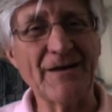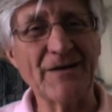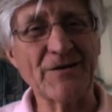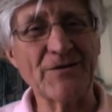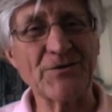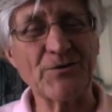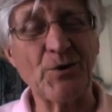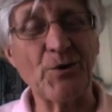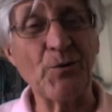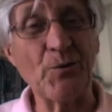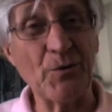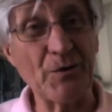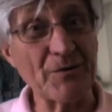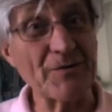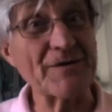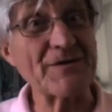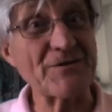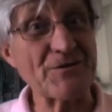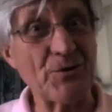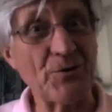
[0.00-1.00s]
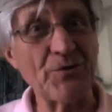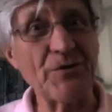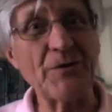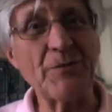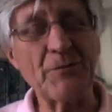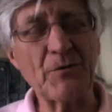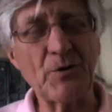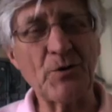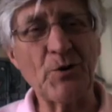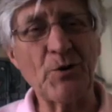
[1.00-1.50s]
Salt water is
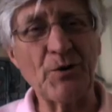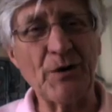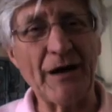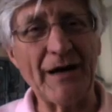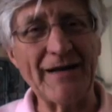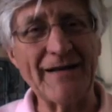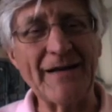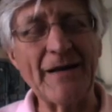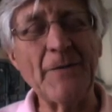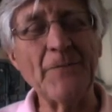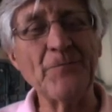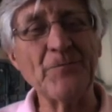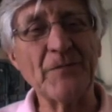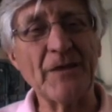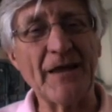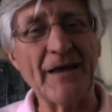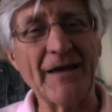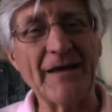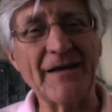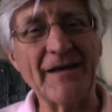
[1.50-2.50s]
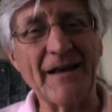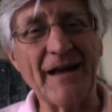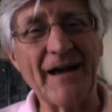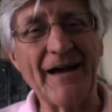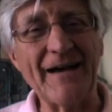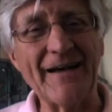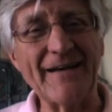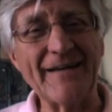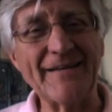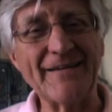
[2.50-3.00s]
sodium chloride, and
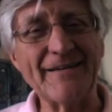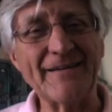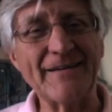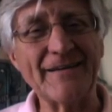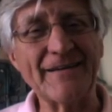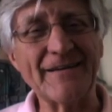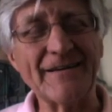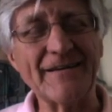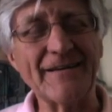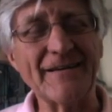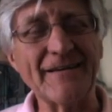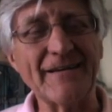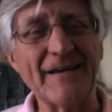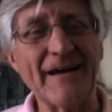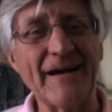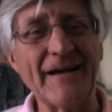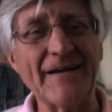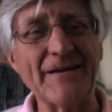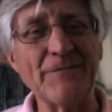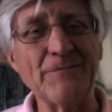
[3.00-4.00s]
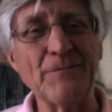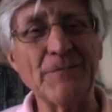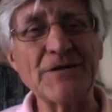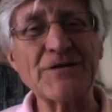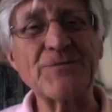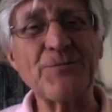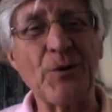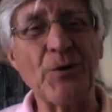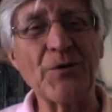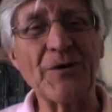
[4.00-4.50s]
I I
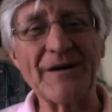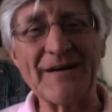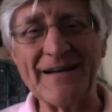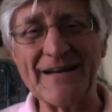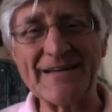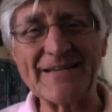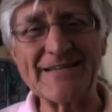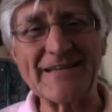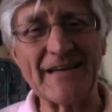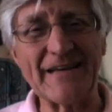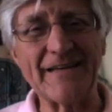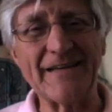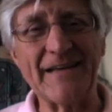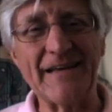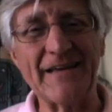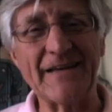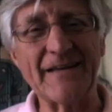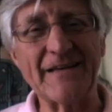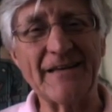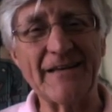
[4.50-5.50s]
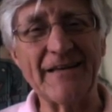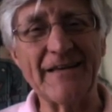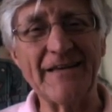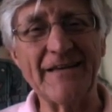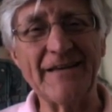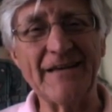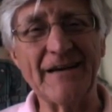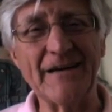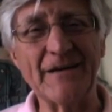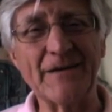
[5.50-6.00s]
misspoke and I said that
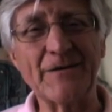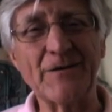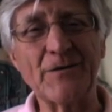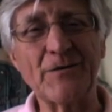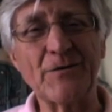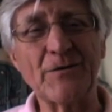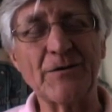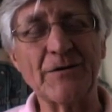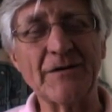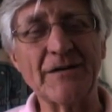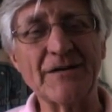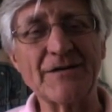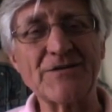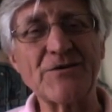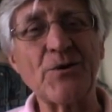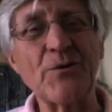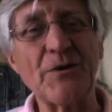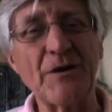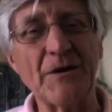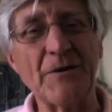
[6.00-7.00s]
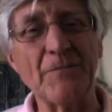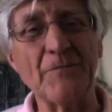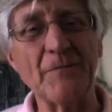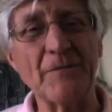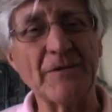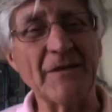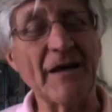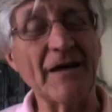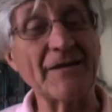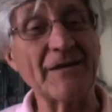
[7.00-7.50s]
the uh, the
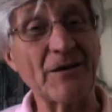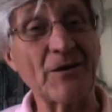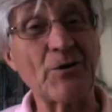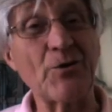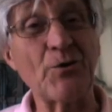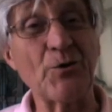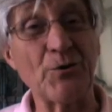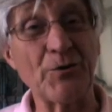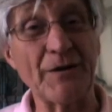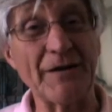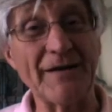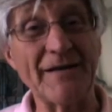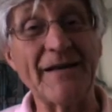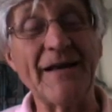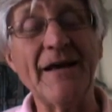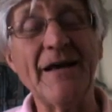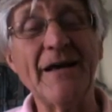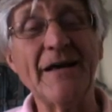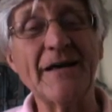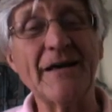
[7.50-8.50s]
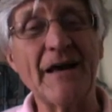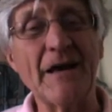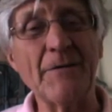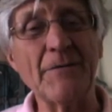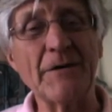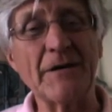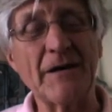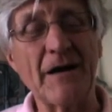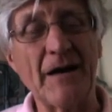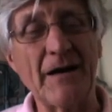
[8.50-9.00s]
sodium, not the chlorine,
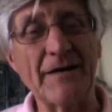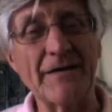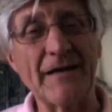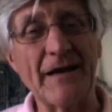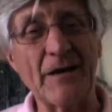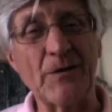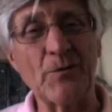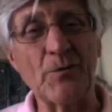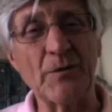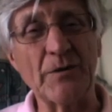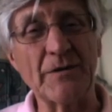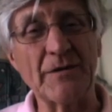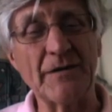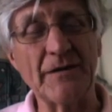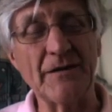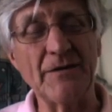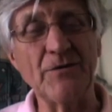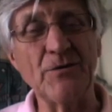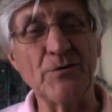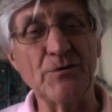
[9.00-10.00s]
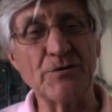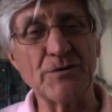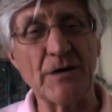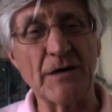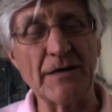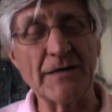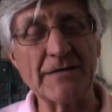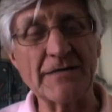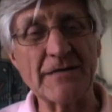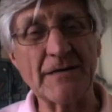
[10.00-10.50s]
came in contact with the
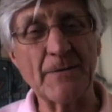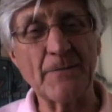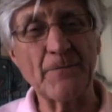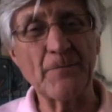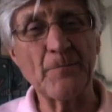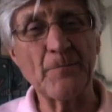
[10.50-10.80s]
neutrons.